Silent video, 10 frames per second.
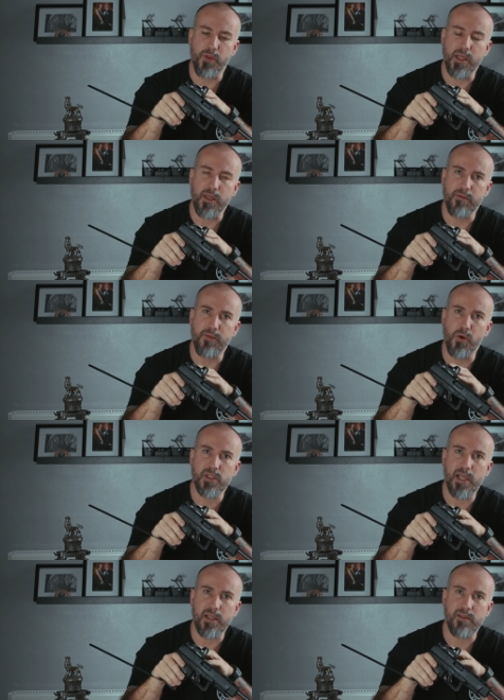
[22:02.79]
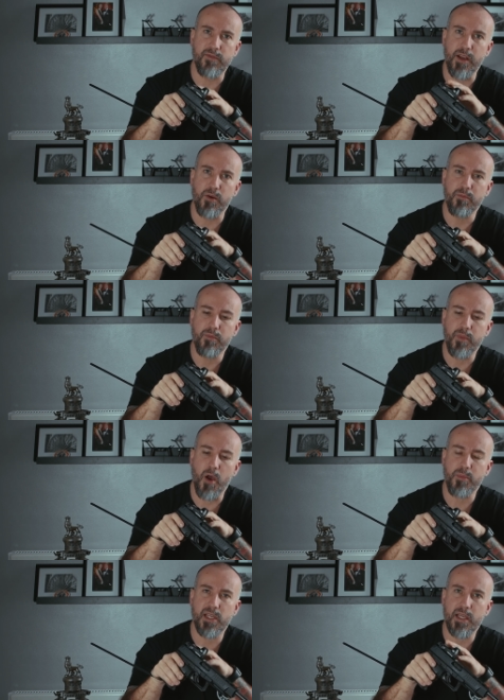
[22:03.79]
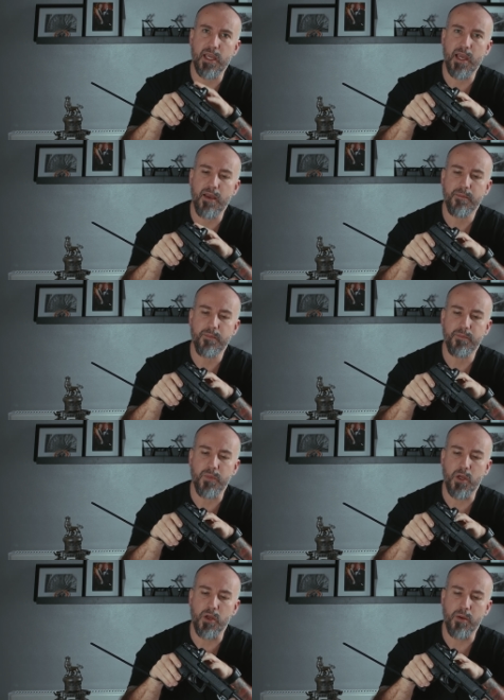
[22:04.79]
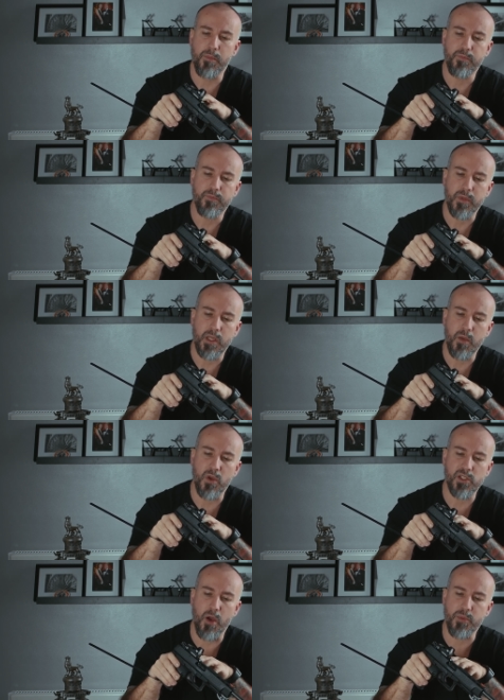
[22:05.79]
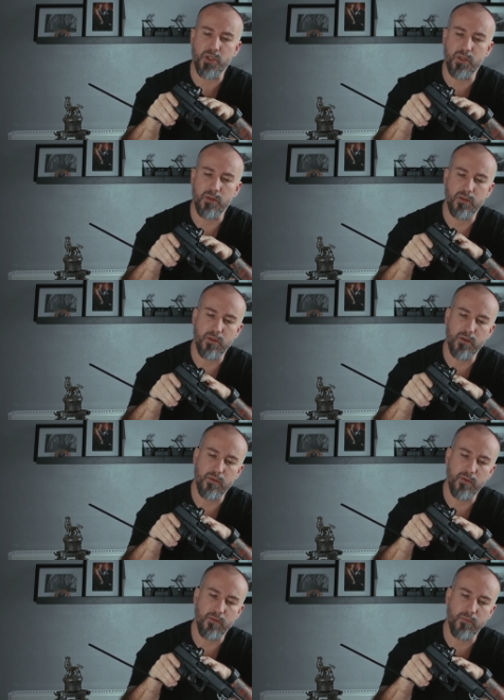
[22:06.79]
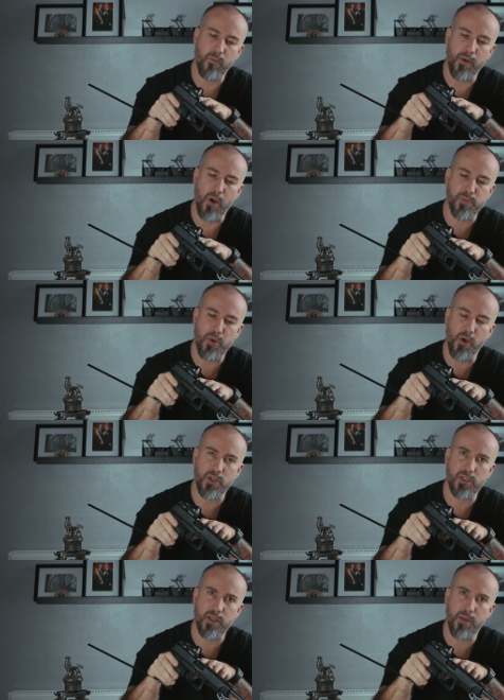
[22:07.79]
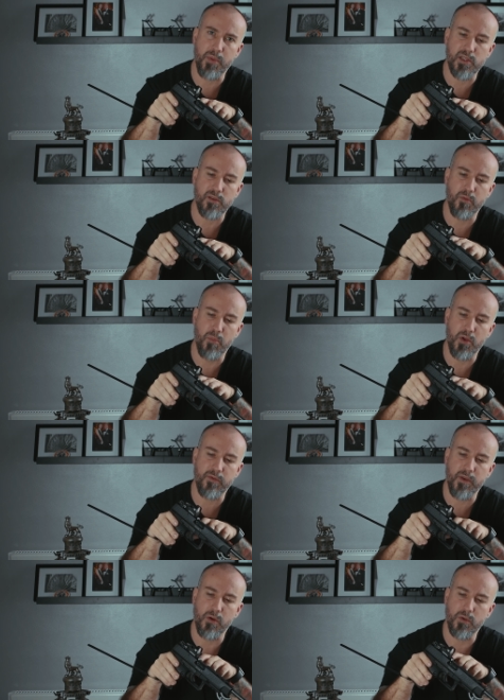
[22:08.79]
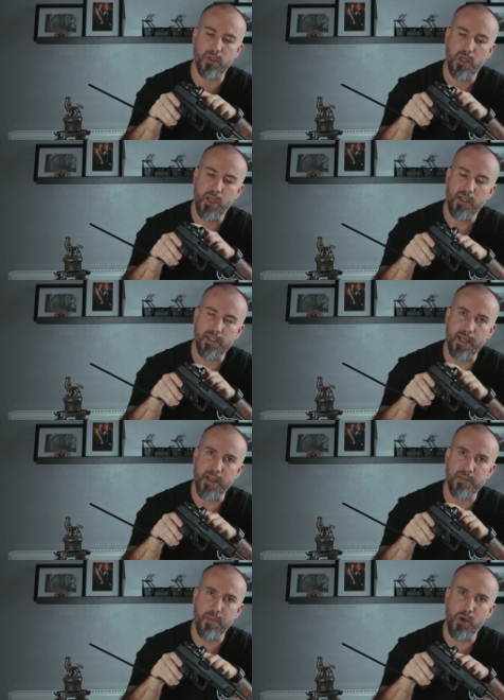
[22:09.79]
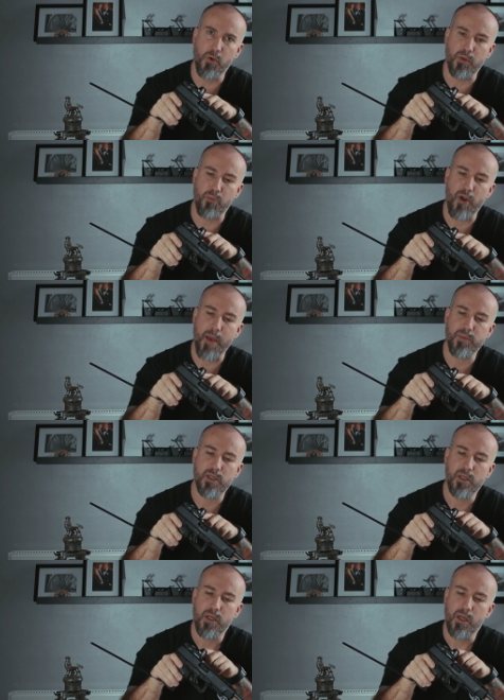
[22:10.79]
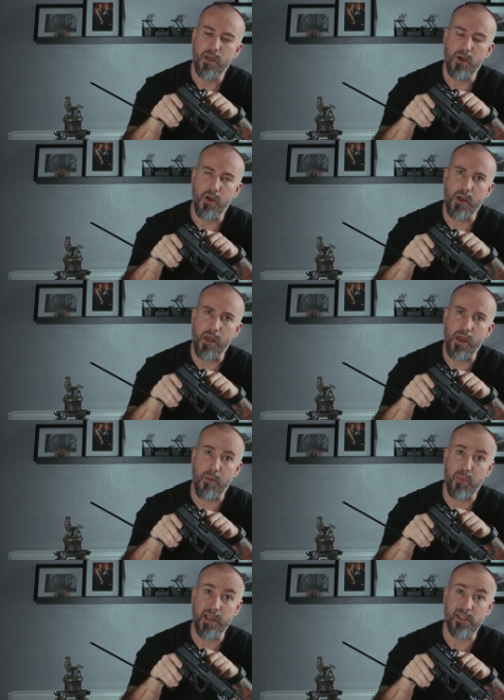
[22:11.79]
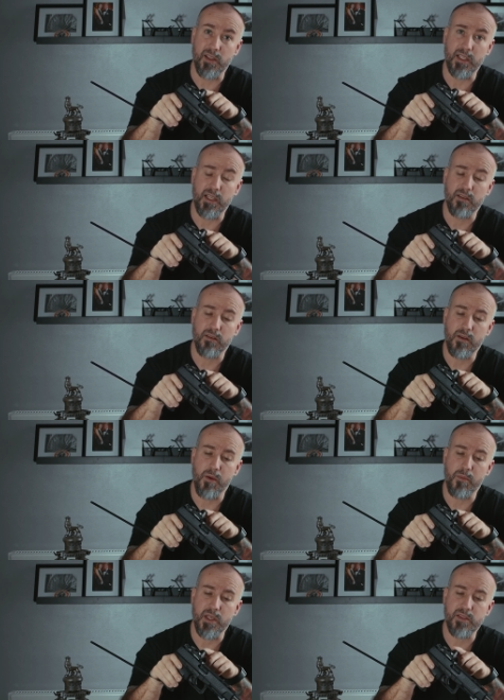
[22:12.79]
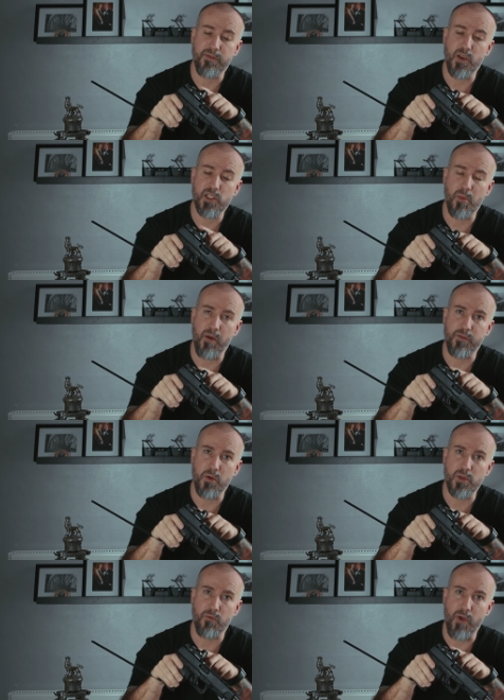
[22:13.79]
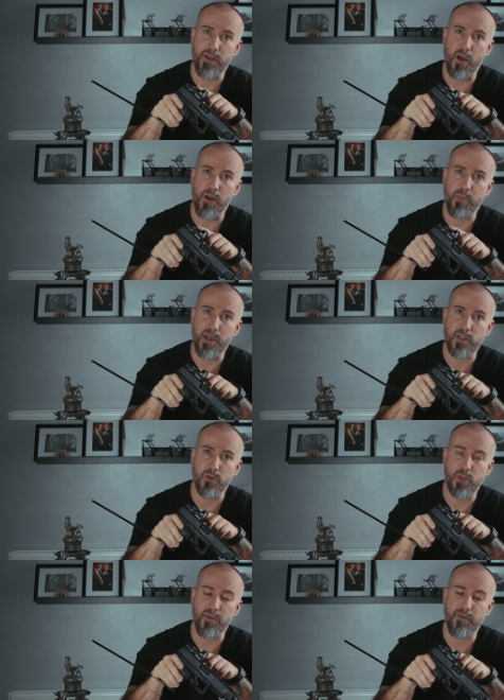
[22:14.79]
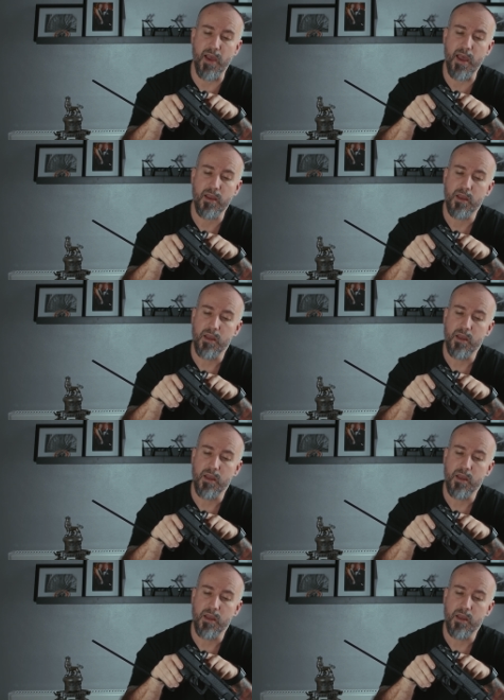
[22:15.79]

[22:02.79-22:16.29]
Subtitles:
the Vortex Venom optic here. It was an option when I was purchasing the pistol from Bluefields to get this milled and prepped, and I'm pleased I did. It's the first time I've used a red dot on a pistol, to be fair,